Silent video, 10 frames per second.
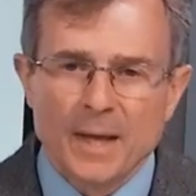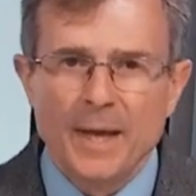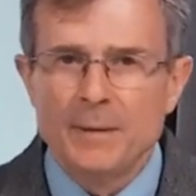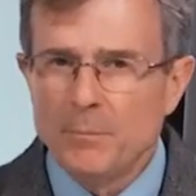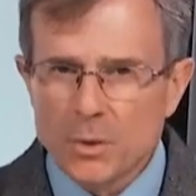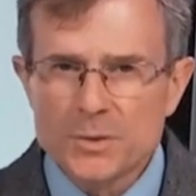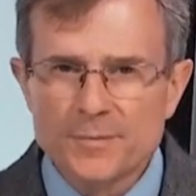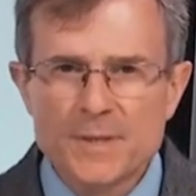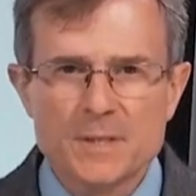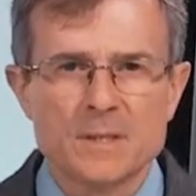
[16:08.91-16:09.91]
And most
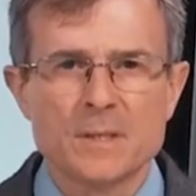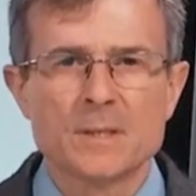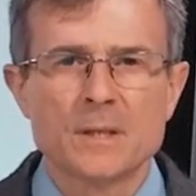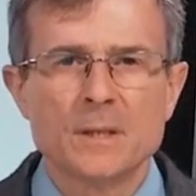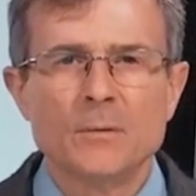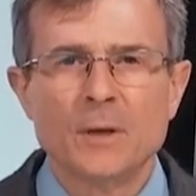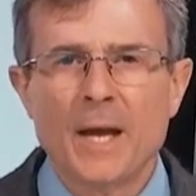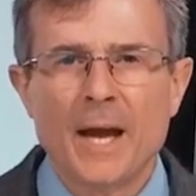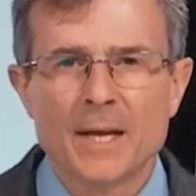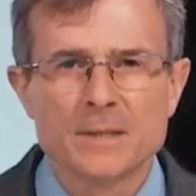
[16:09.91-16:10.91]
physicists that you would
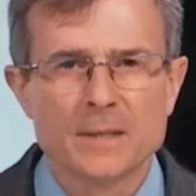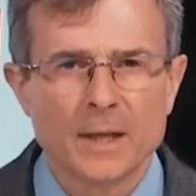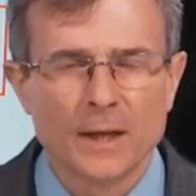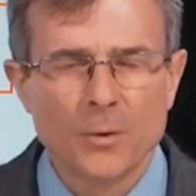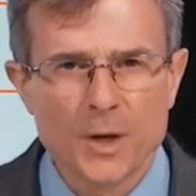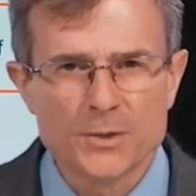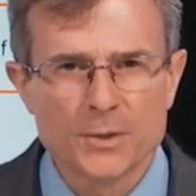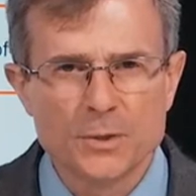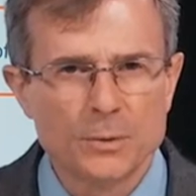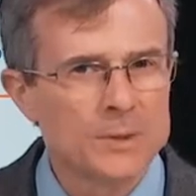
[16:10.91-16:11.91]
ask that question
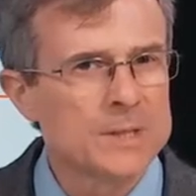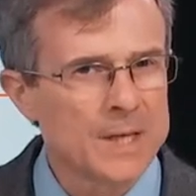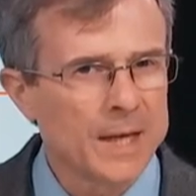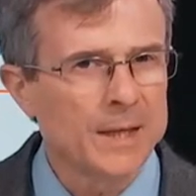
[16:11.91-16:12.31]
to would say,